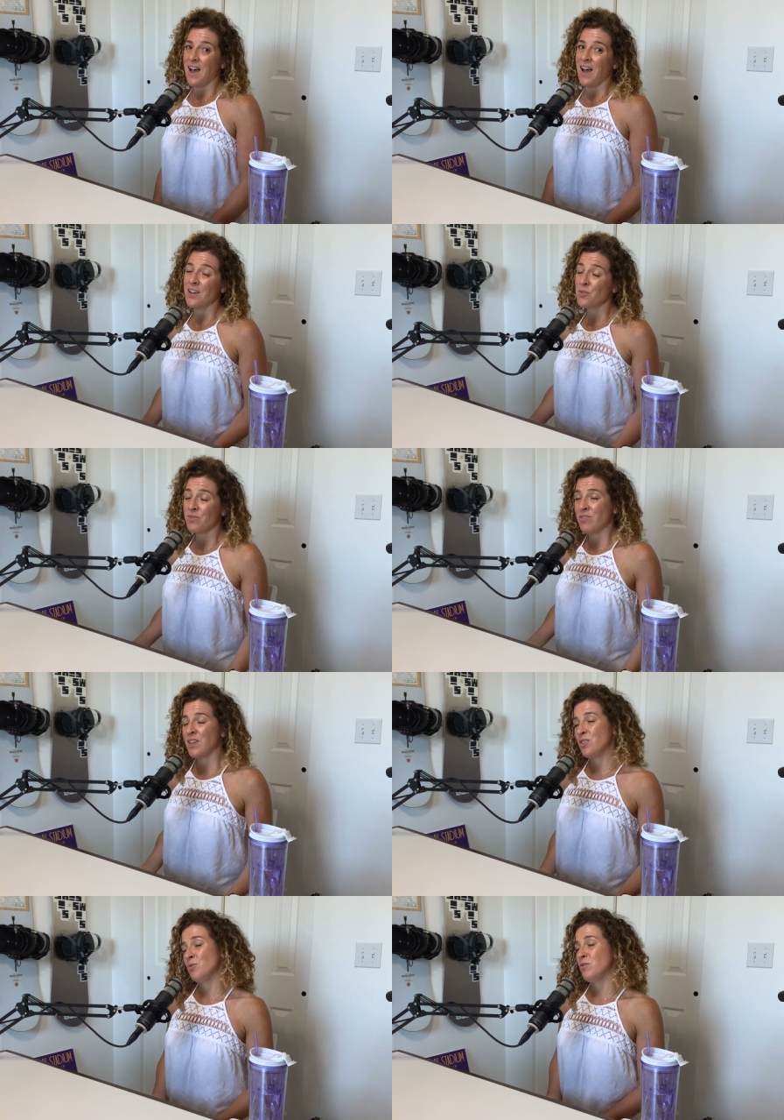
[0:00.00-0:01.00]
I don't
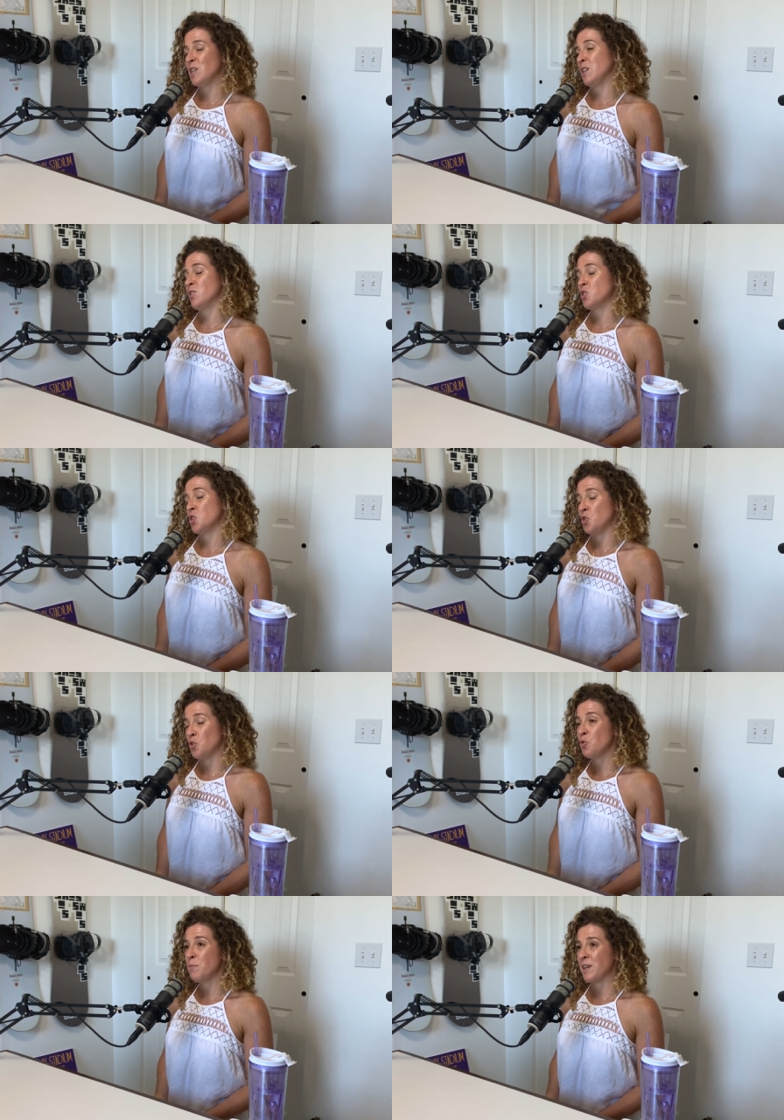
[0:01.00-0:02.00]
think you need
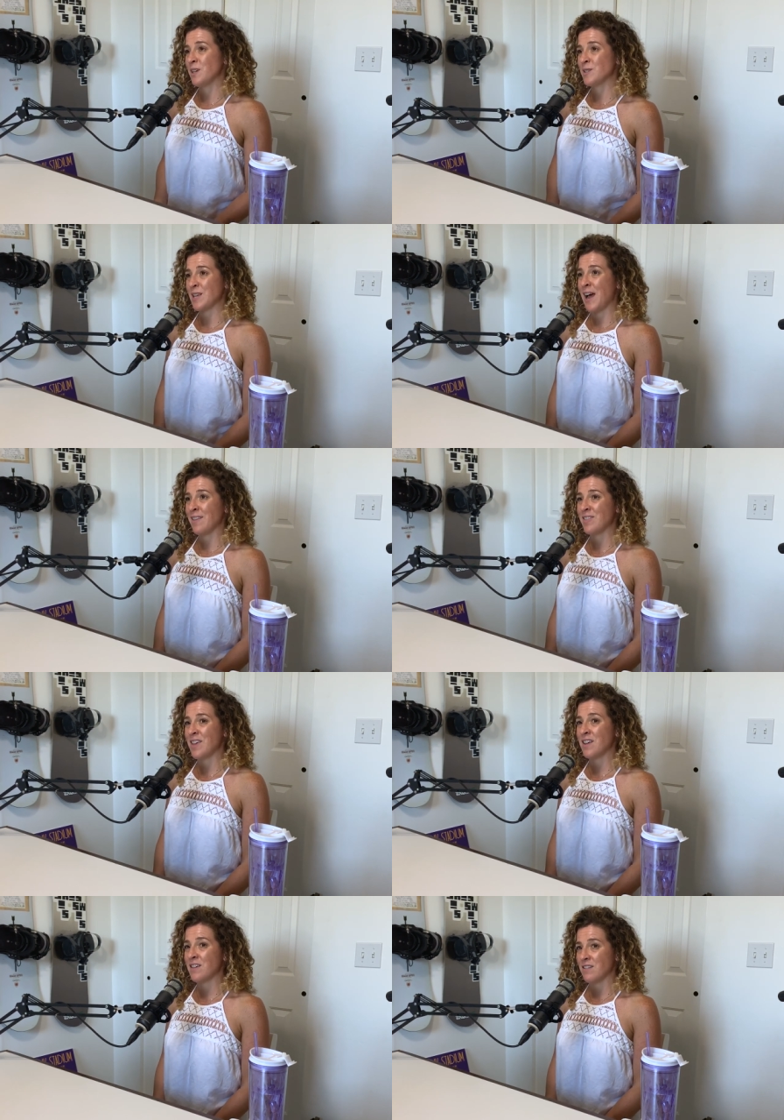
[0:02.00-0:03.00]
two because I
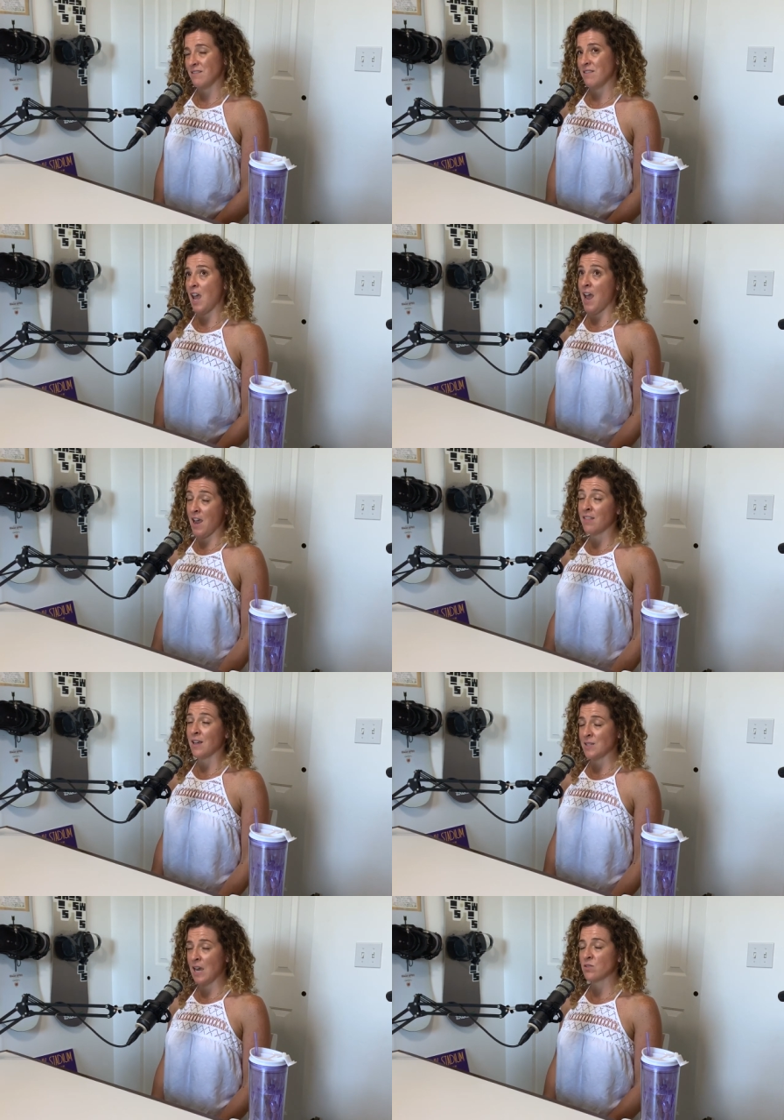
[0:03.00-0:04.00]
think a,
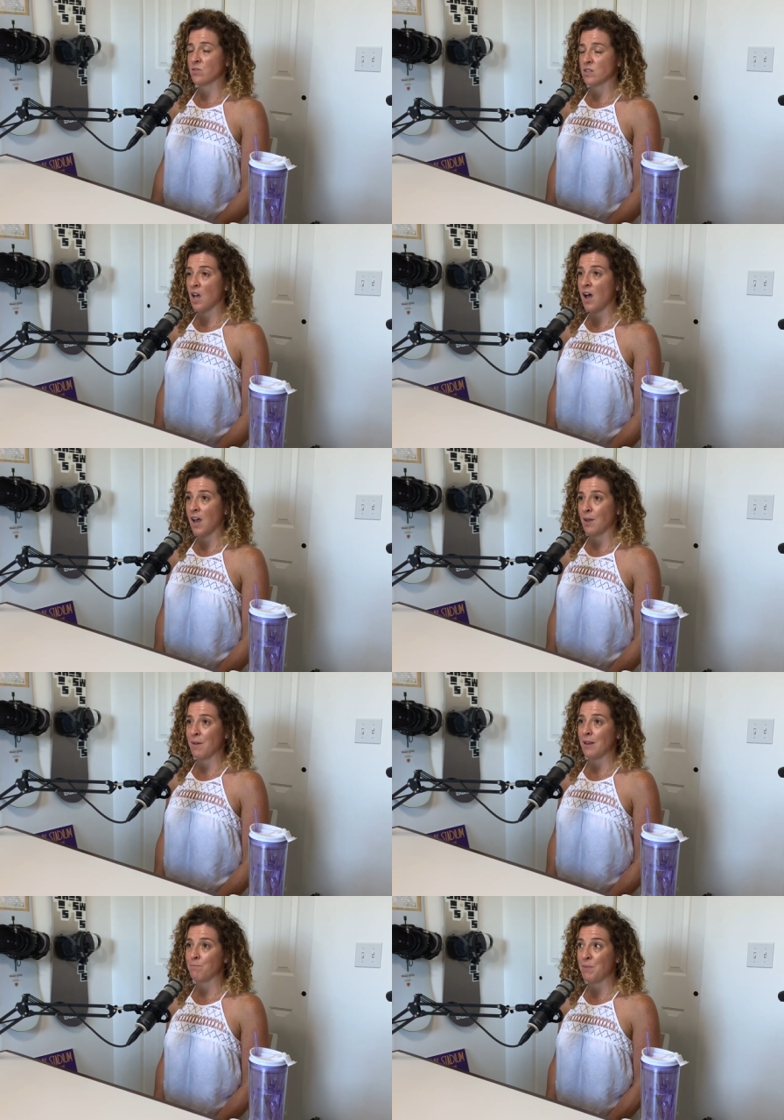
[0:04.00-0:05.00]
that's extra time,
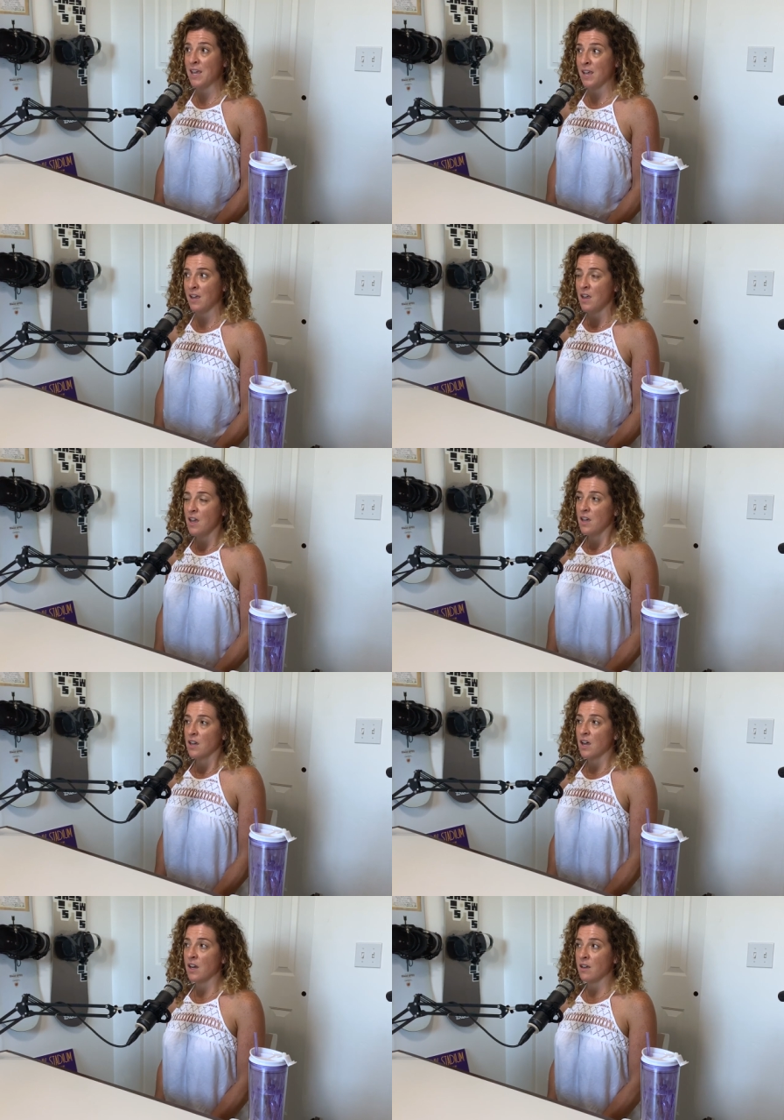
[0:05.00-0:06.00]
and B,
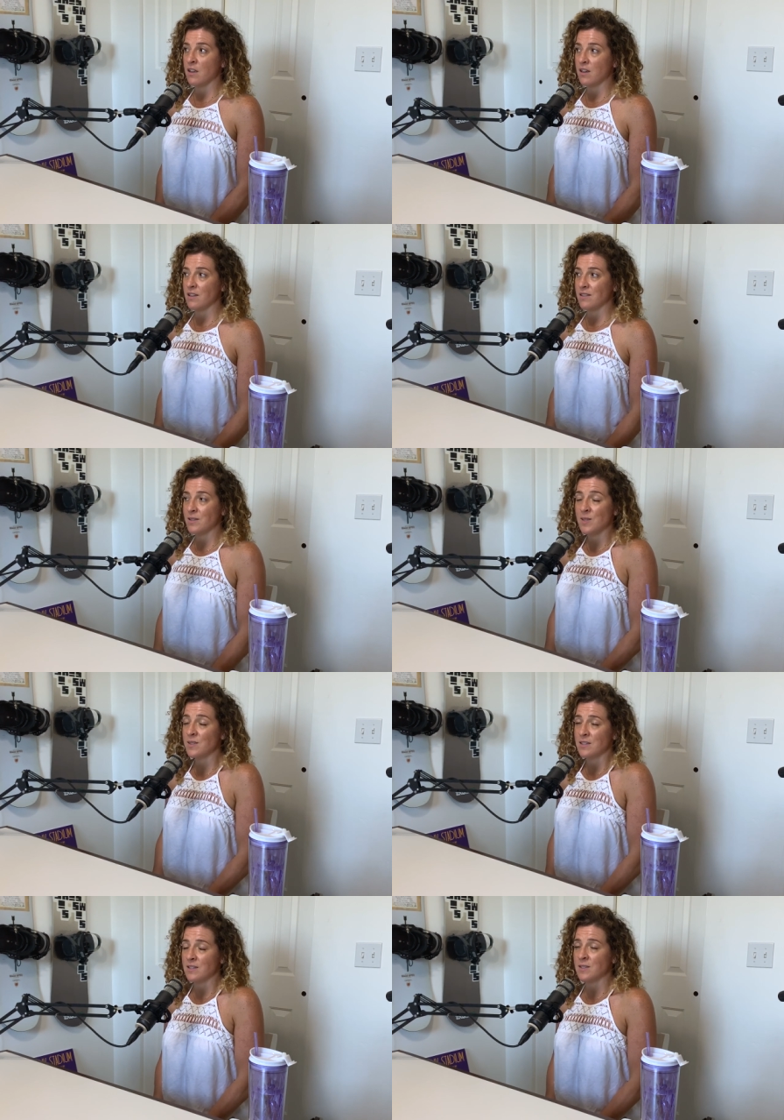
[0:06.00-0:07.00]
kind of this
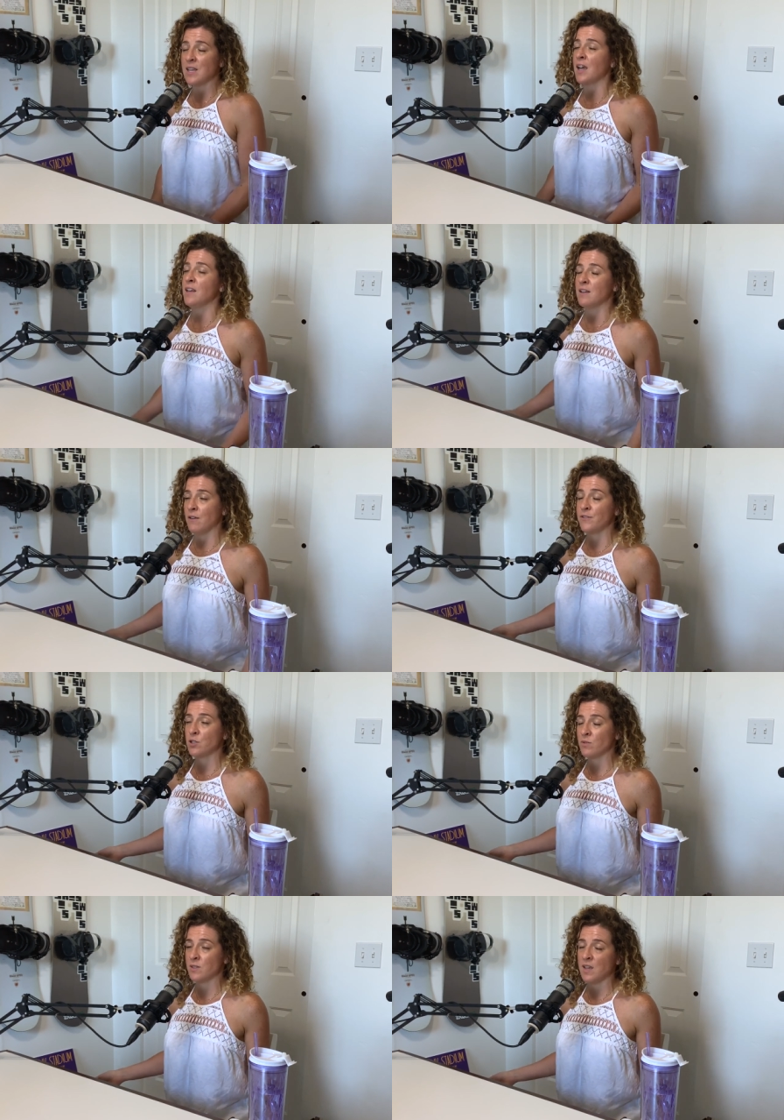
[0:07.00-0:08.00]
isn't a design a
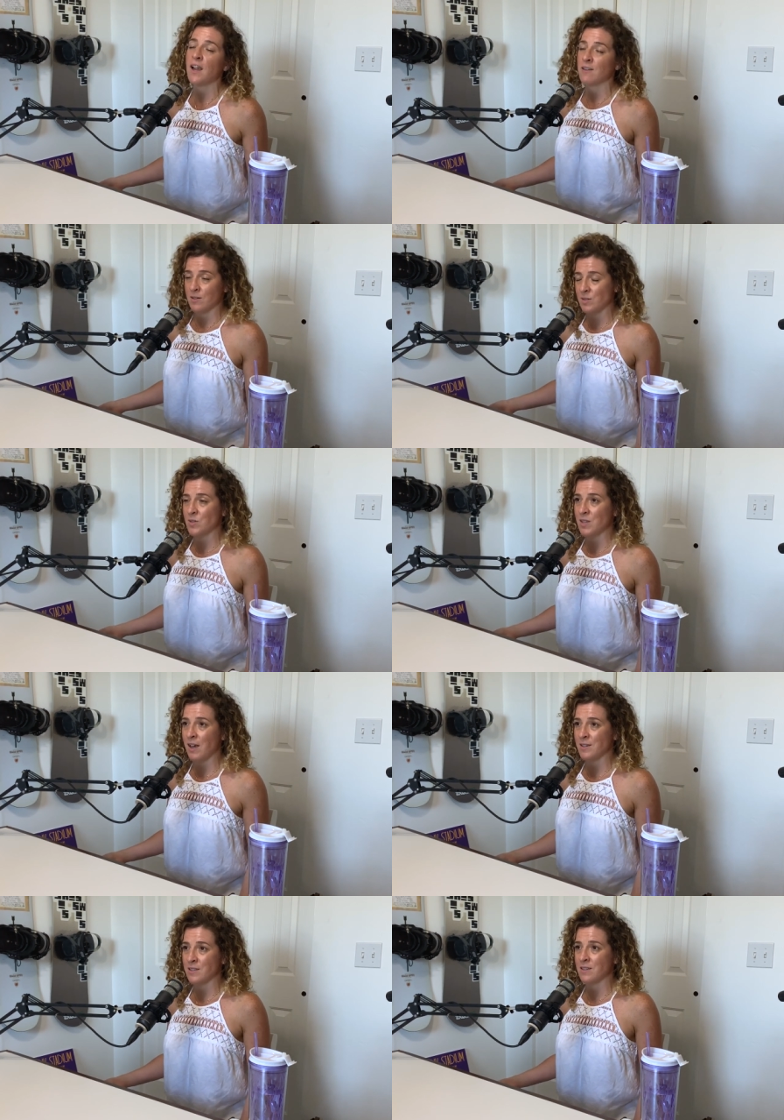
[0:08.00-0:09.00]
visual design
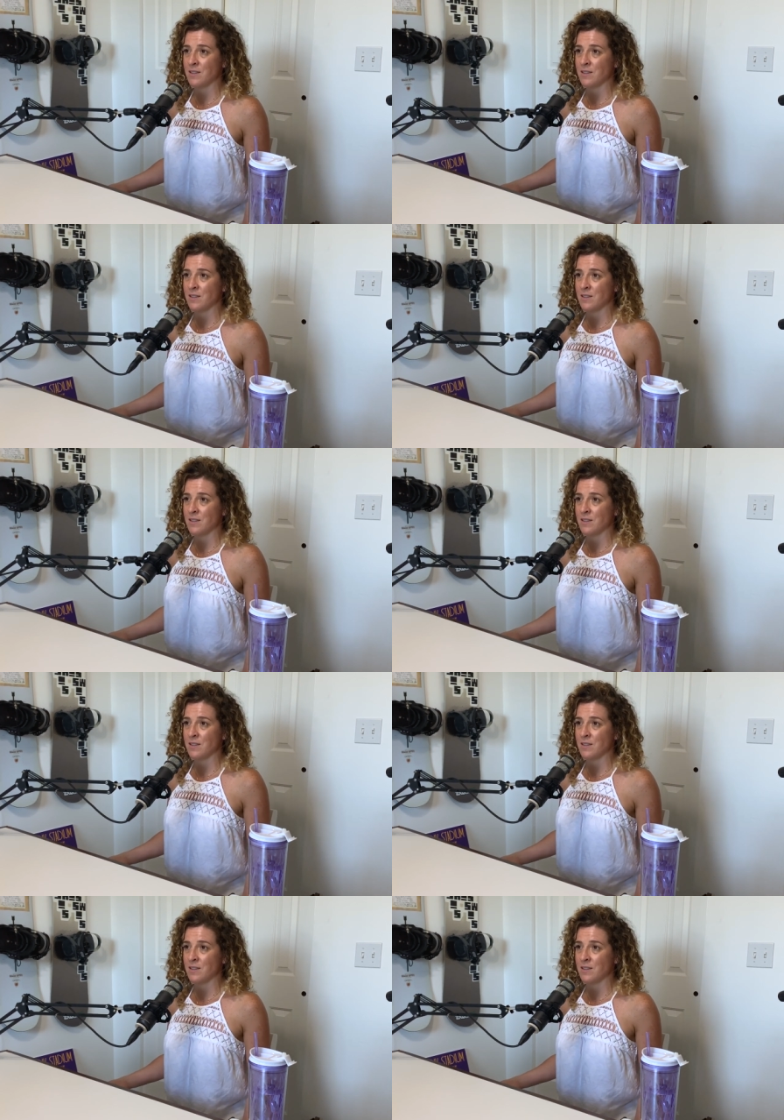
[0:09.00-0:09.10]
exercise like yeah.